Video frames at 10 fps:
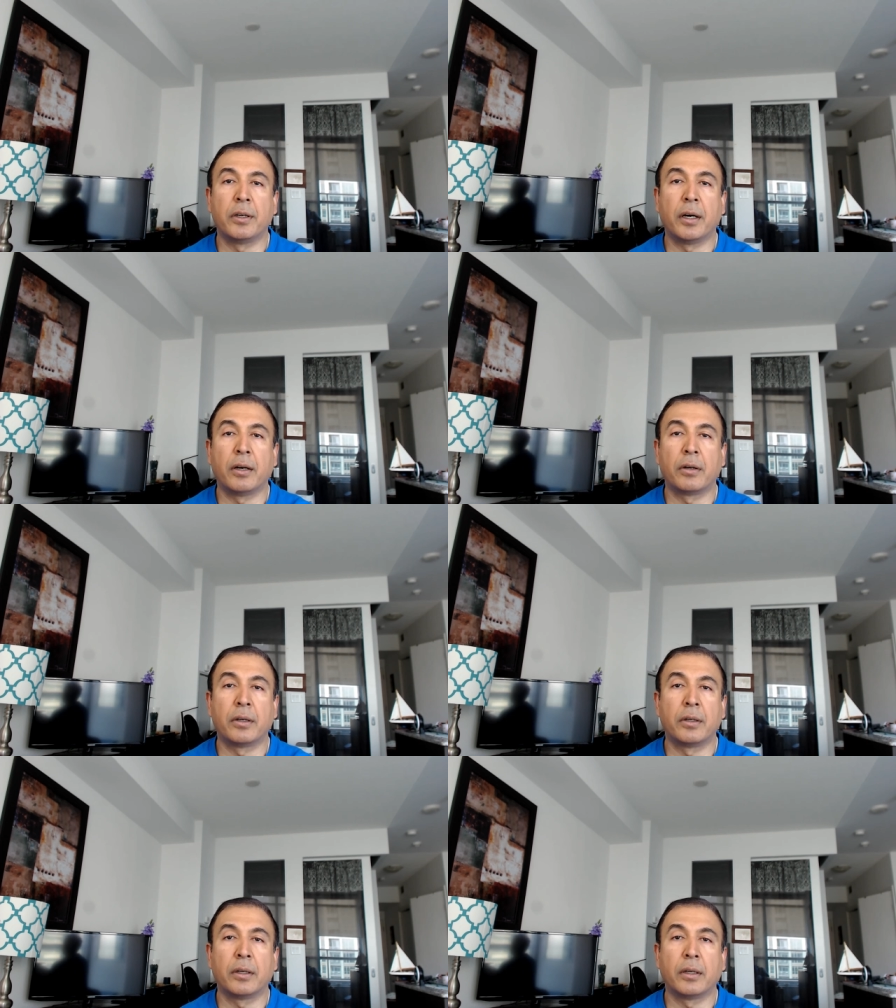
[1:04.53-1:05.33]

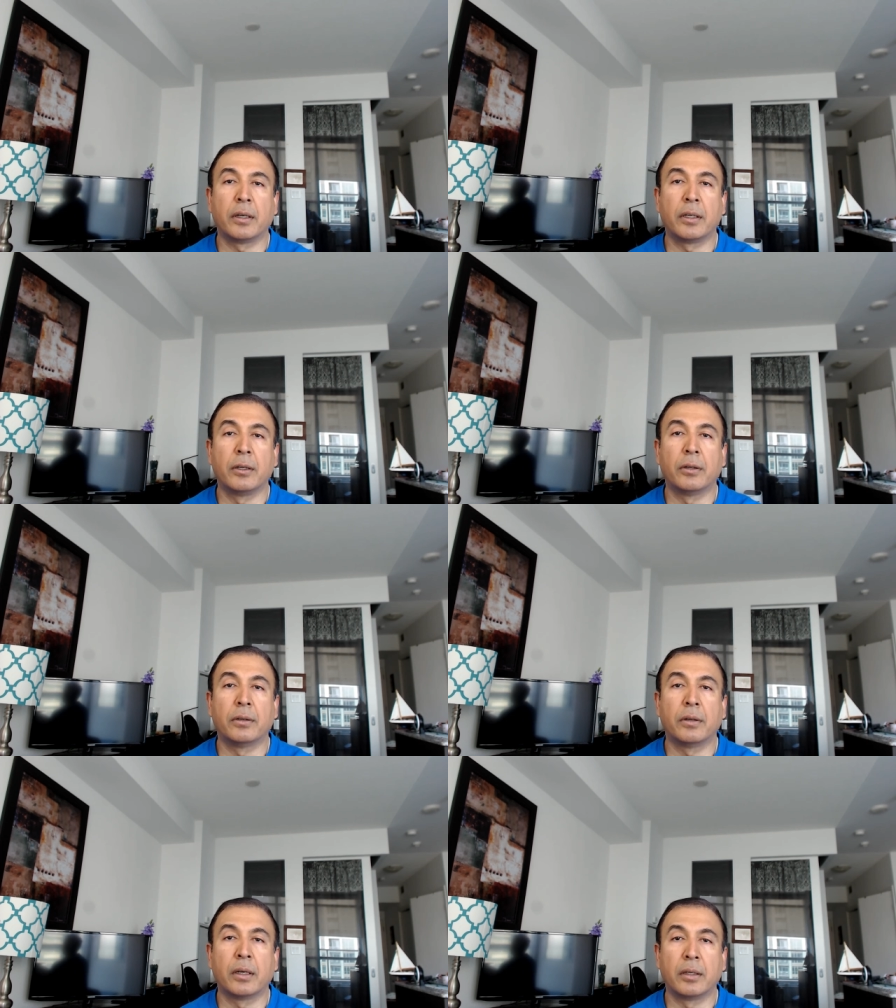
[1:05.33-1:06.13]
or
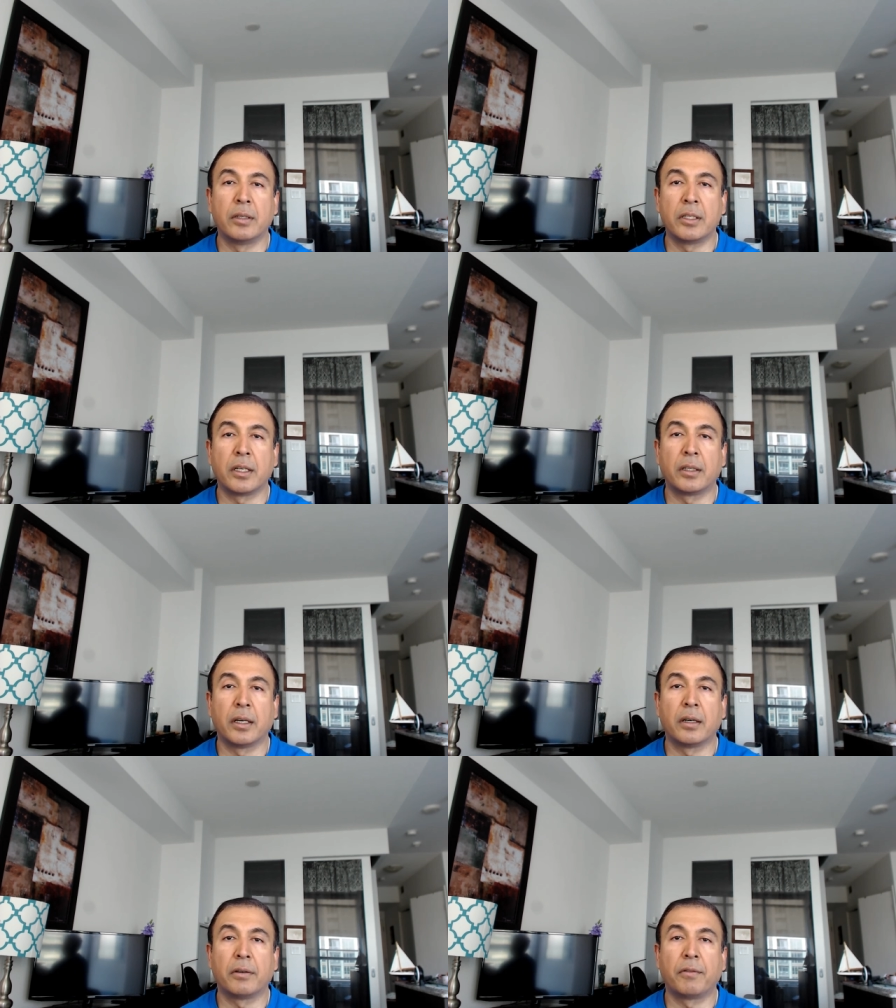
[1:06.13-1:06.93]
these are
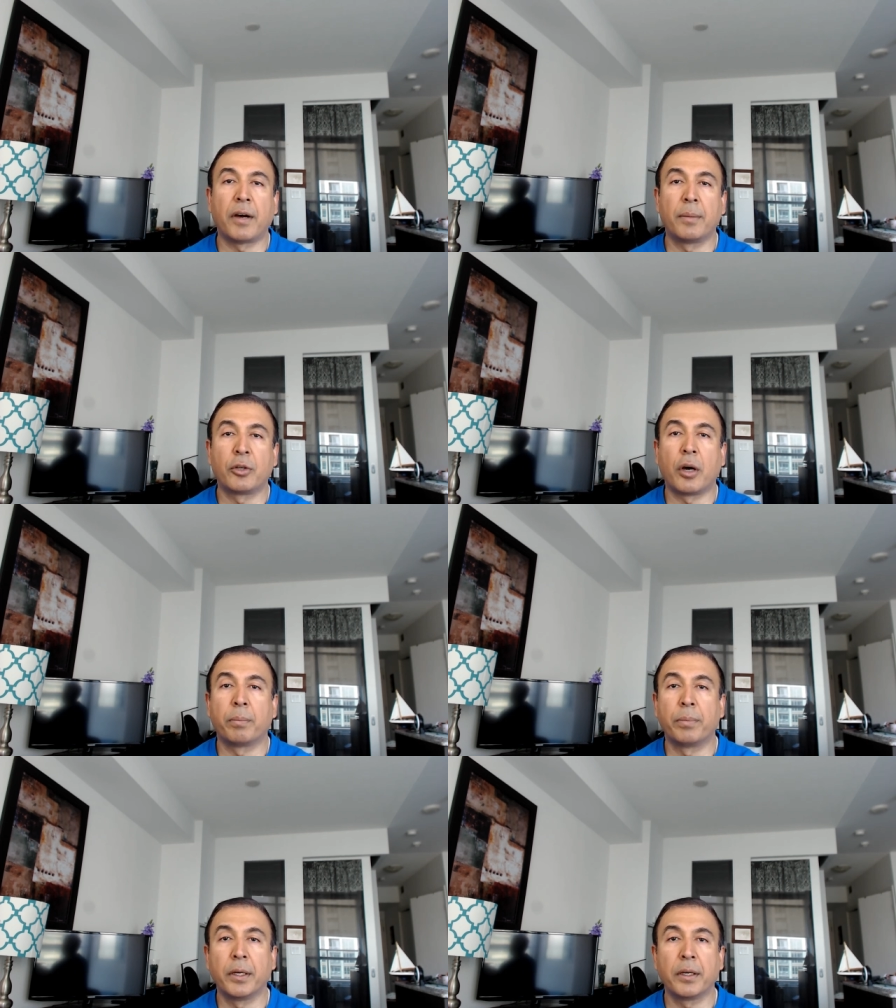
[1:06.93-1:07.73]
the 5
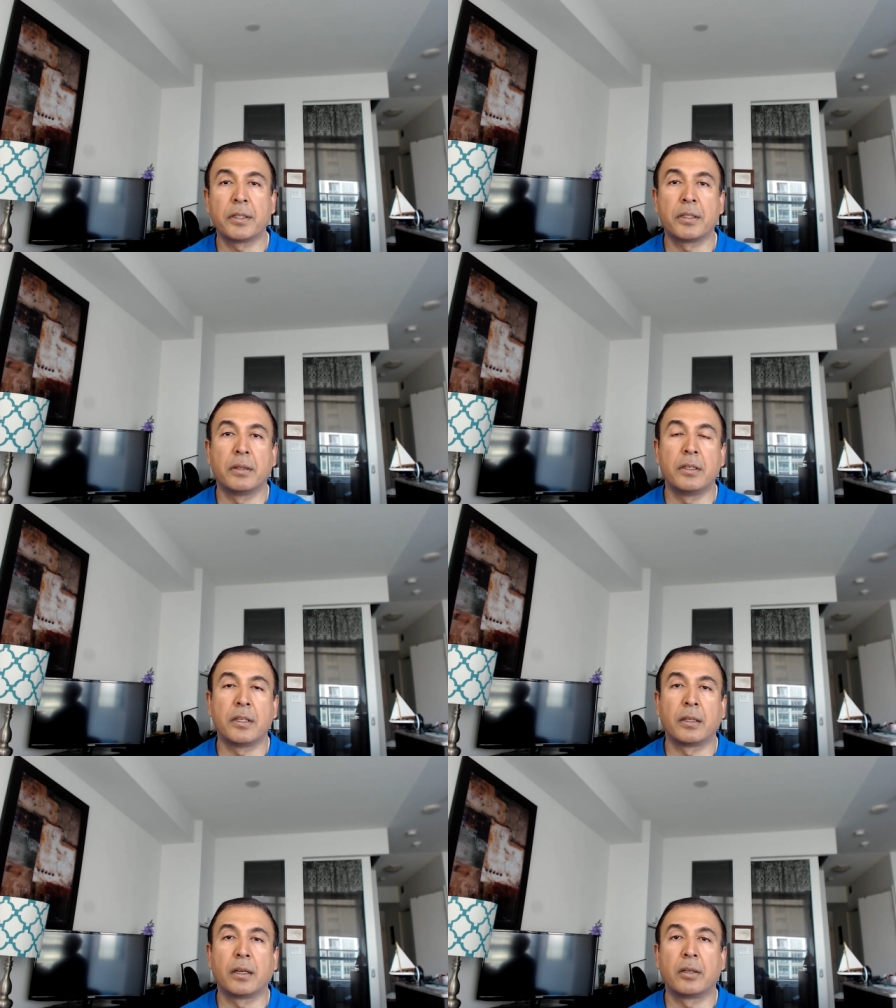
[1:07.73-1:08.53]
top picks, these
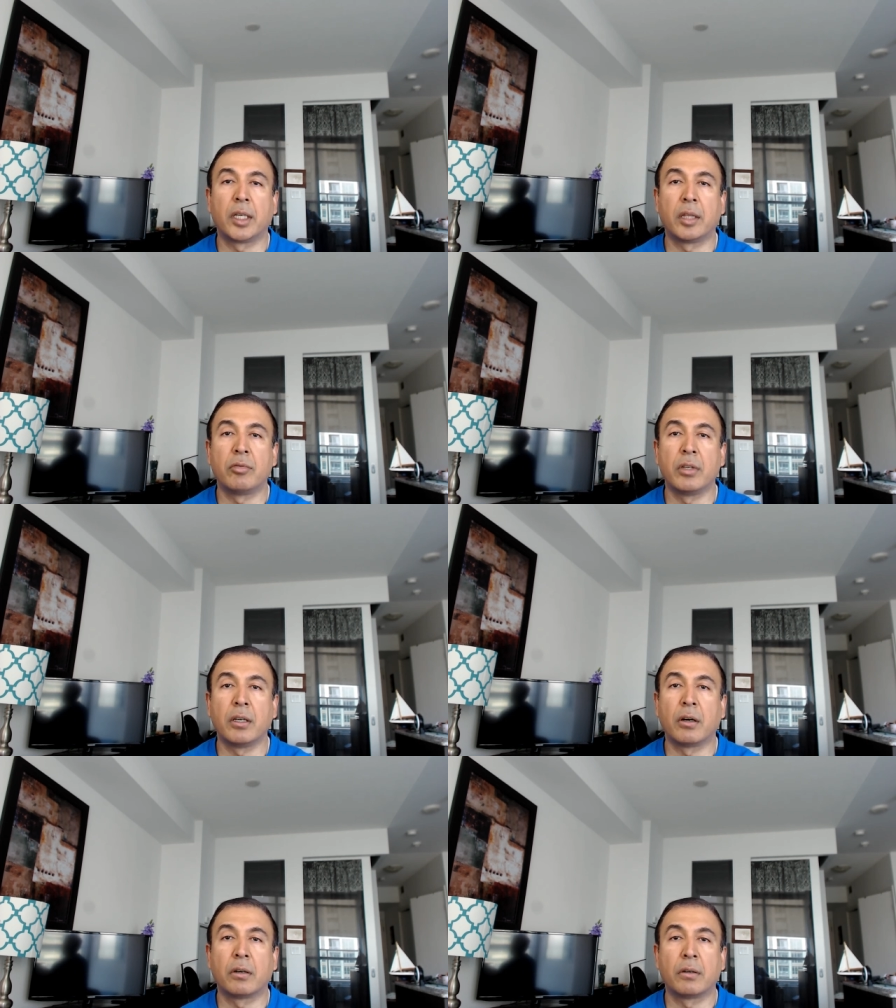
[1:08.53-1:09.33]
are the 3
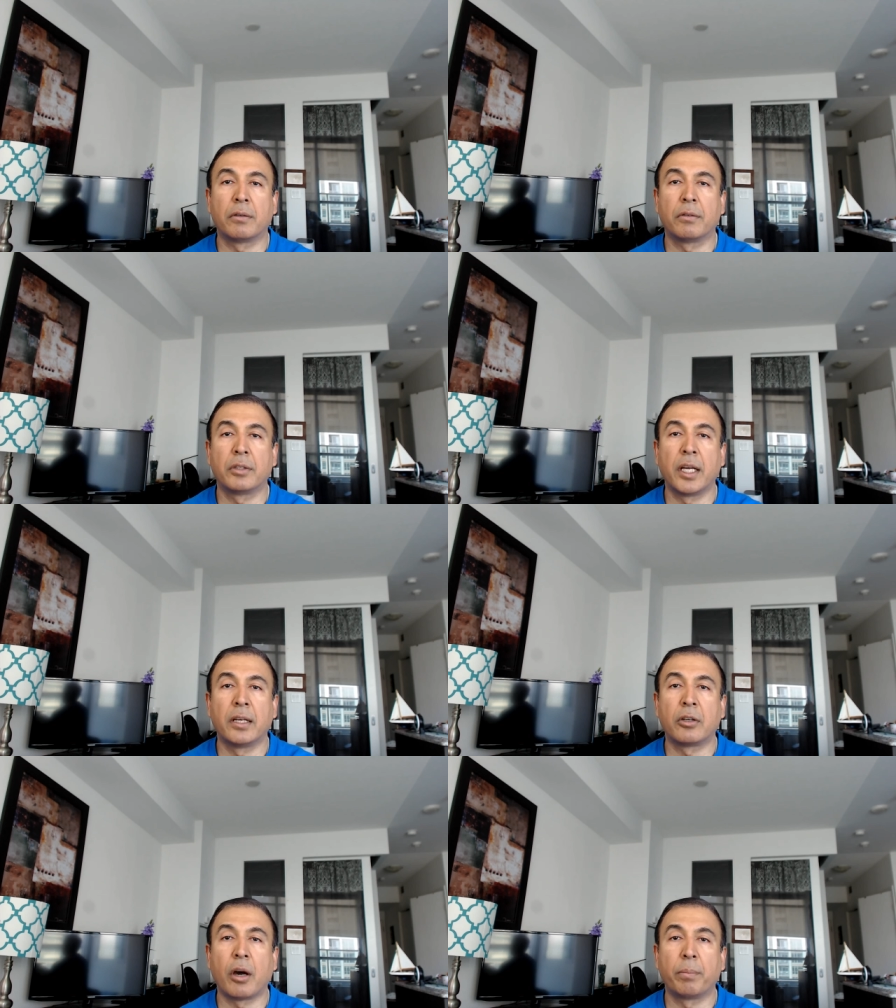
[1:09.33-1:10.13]
or
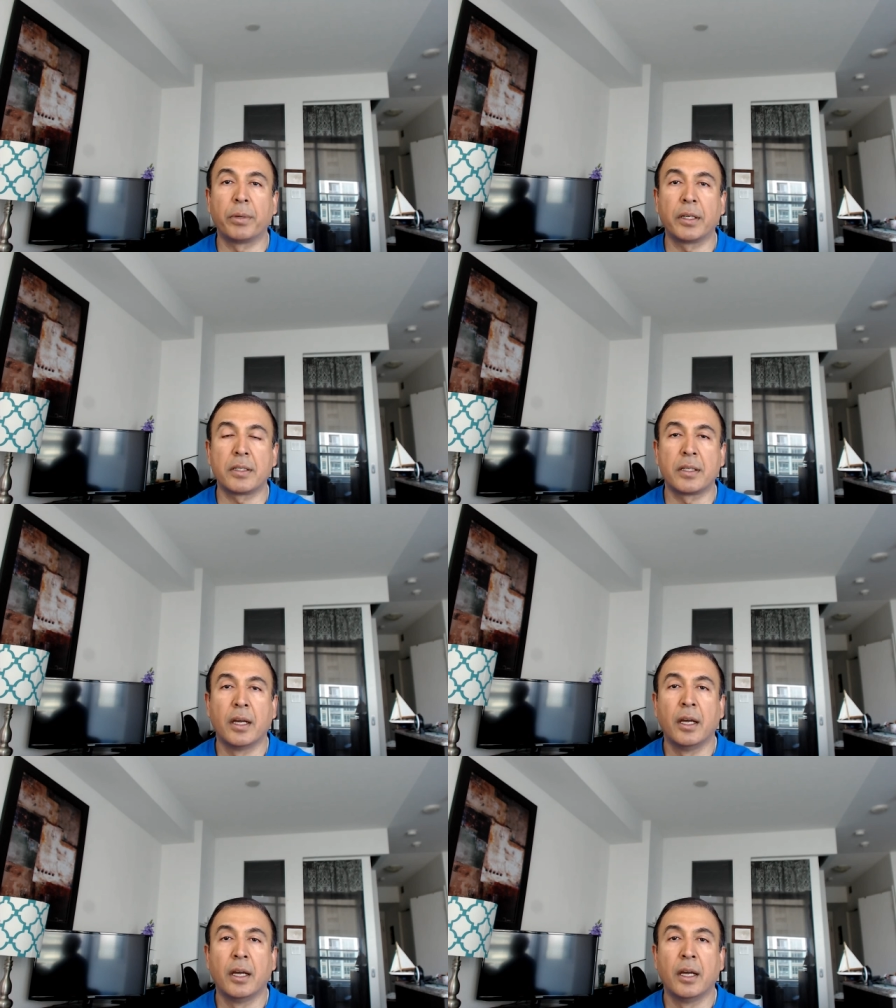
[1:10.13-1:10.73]
10 top picks.